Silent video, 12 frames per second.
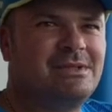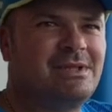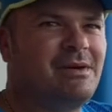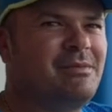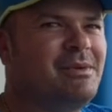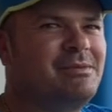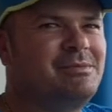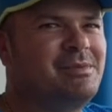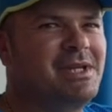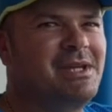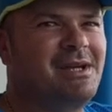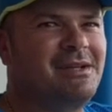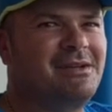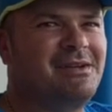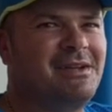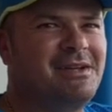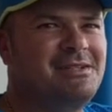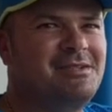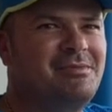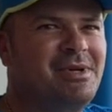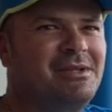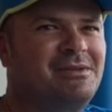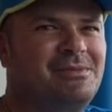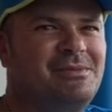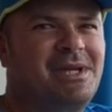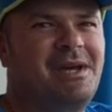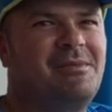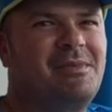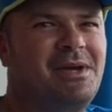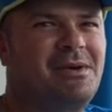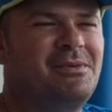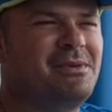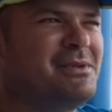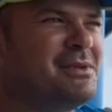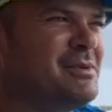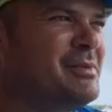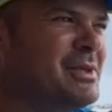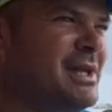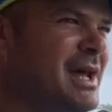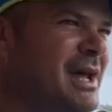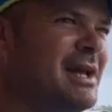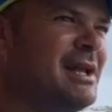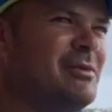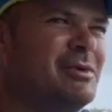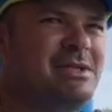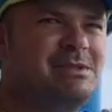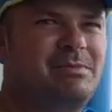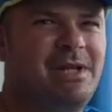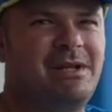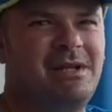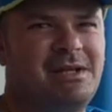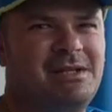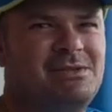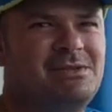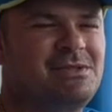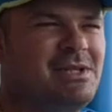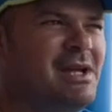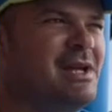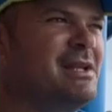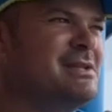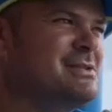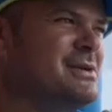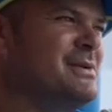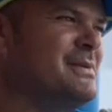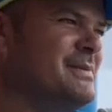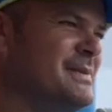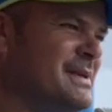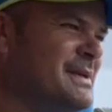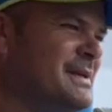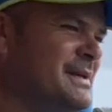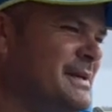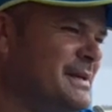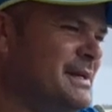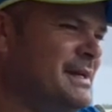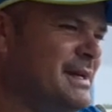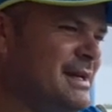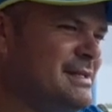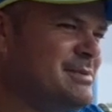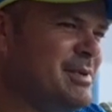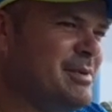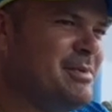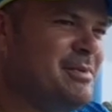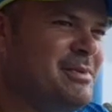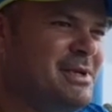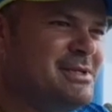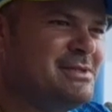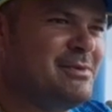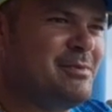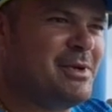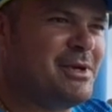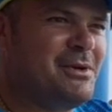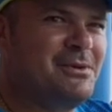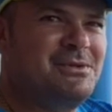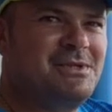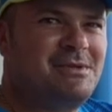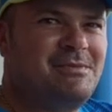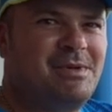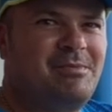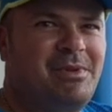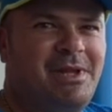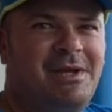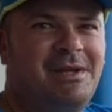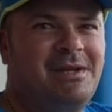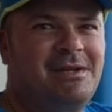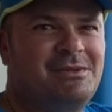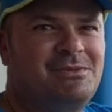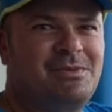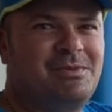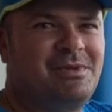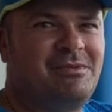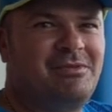I'm speaking under correction, but we came here with a triangle, which played against Australia. So that's my memories from my coaching, but playing days were